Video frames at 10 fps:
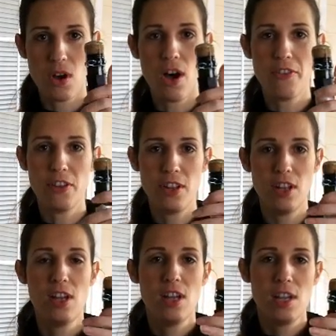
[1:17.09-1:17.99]

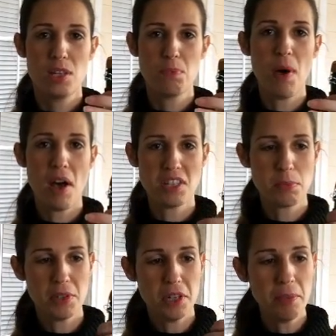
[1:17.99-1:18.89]
often as
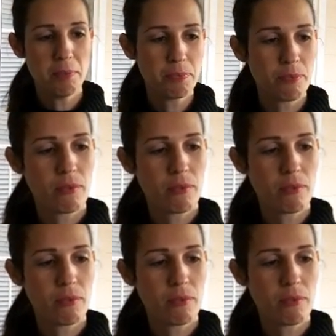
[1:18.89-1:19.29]
possible.